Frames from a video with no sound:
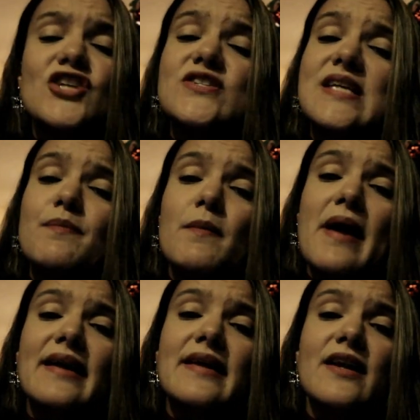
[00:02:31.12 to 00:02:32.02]
Just keep in
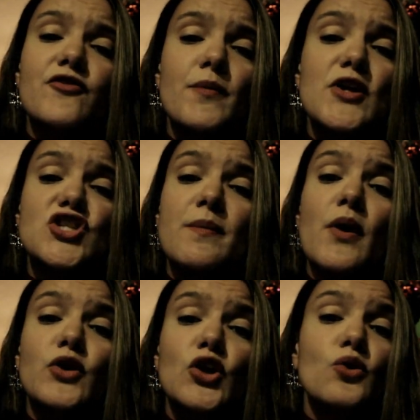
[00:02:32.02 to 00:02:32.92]
mind that information
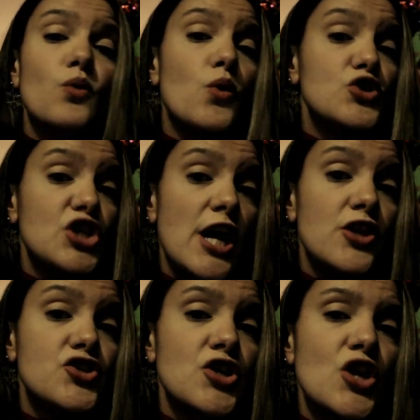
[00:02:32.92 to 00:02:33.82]
about you won't
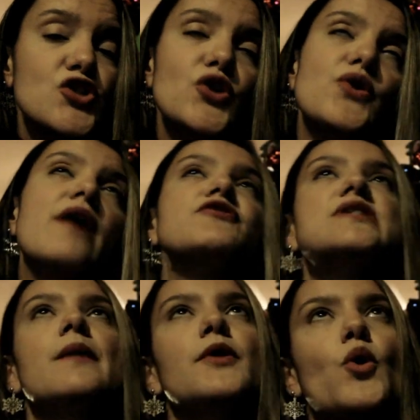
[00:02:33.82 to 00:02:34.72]
change, so you don't have to
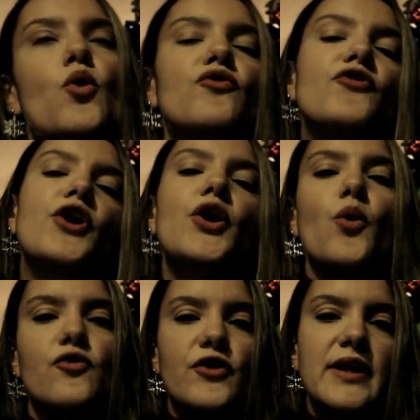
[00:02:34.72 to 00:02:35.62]
type it over and
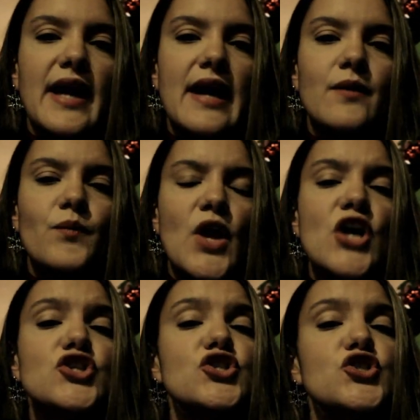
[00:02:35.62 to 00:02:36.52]
over again.
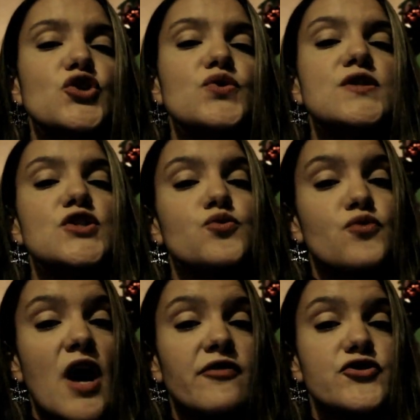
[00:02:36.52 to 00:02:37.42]
Just use this
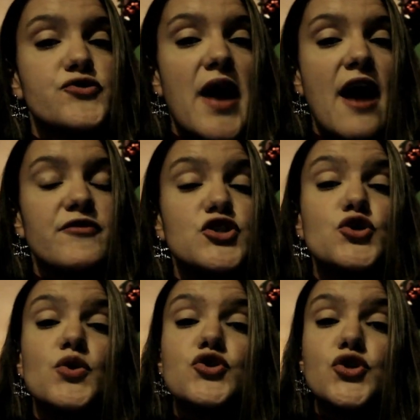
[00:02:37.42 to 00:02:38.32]
rough draft
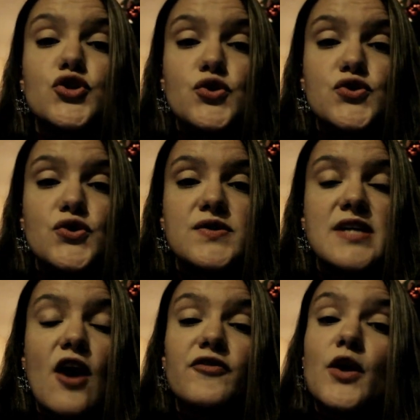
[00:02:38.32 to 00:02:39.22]
to introduce
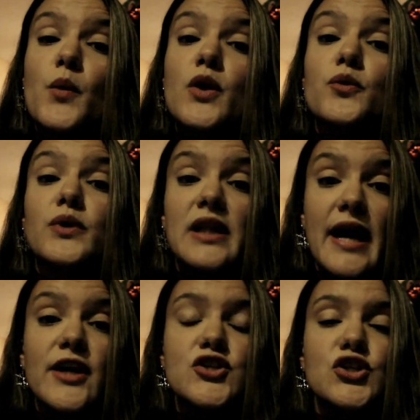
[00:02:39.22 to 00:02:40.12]
yourself the way you would
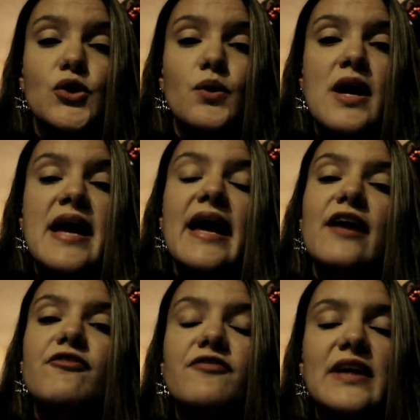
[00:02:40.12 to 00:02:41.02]
like to,
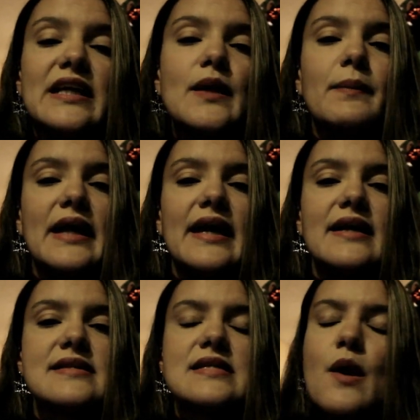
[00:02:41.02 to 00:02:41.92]
and fill in the
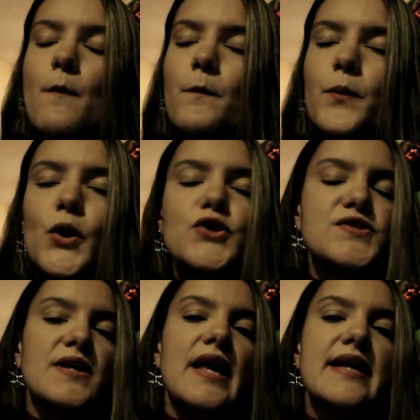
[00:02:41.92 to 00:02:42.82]
blanks,
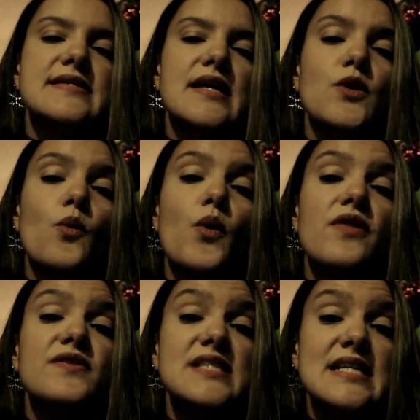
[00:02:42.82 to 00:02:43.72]
personalize it
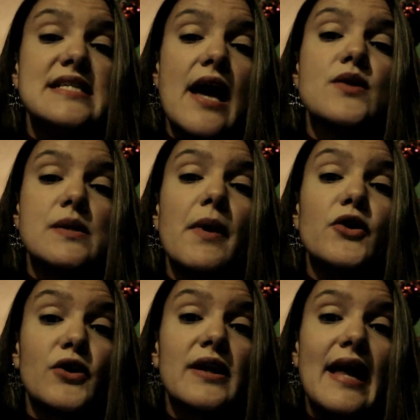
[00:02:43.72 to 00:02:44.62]
with details
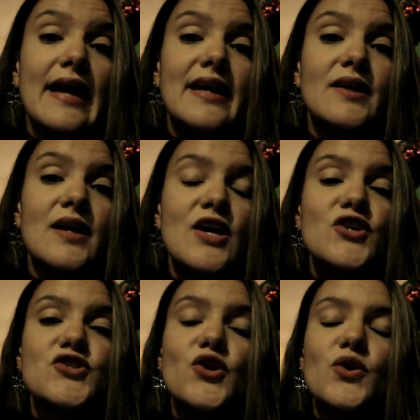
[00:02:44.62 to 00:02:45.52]
about your client,
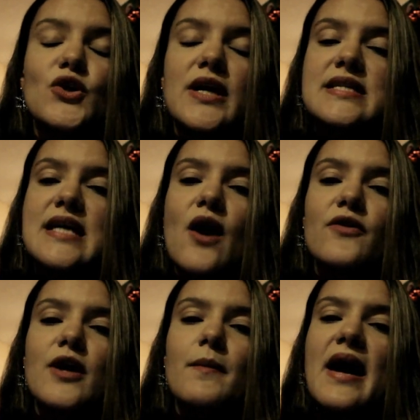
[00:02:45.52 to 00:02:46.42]
so you can
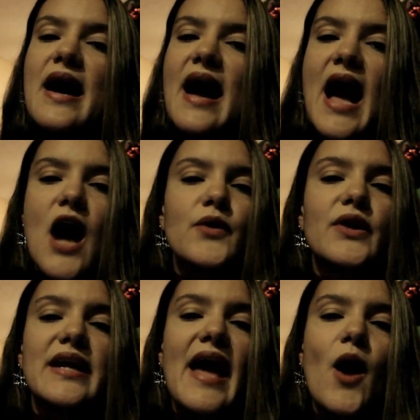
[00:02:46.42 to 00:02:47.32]
tell them how you
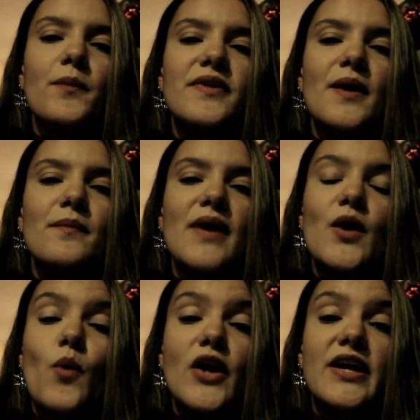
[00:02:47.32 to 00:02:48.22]
can help them
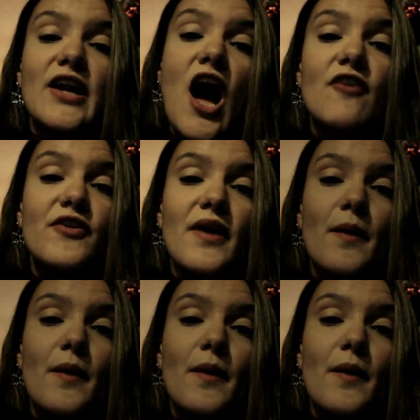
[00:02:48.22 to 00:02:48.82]
and what you can offer